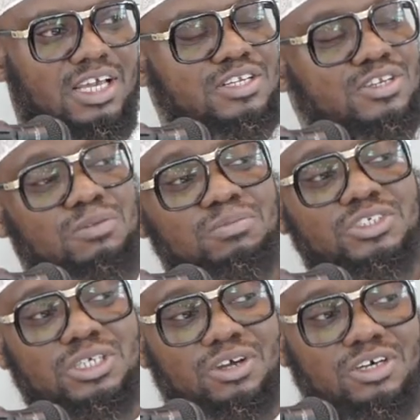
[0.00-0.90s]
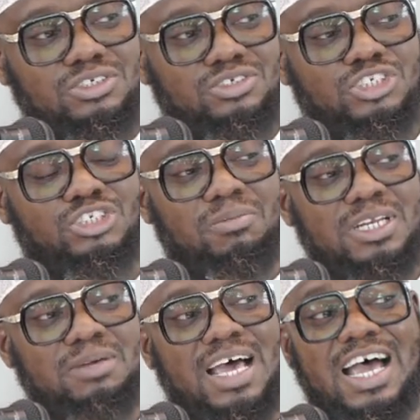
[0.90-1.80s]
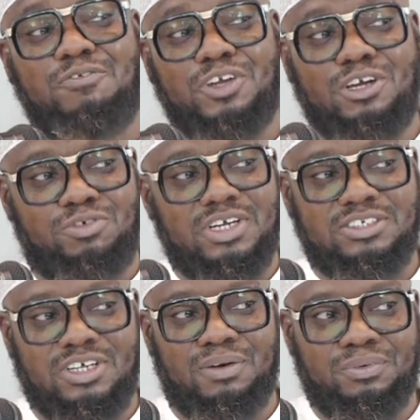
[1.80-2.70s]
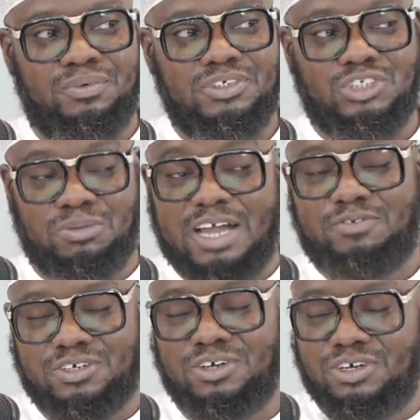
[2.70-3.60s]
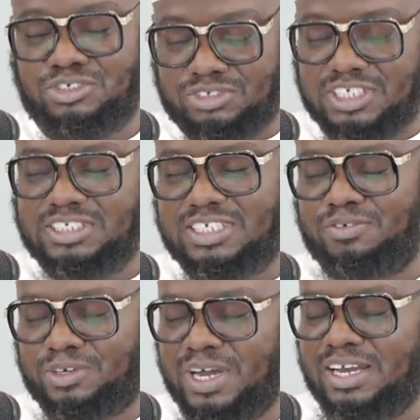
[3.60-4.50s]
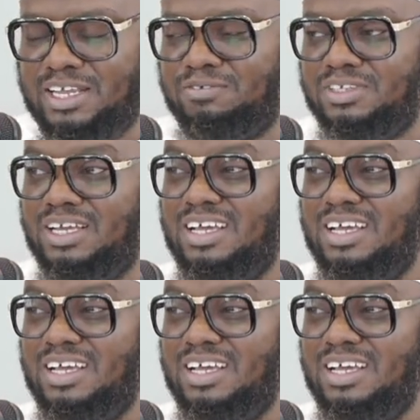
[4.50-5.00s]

In non-Muslim countries, some of them like Africa, for example, some African countries, East Africa where I live,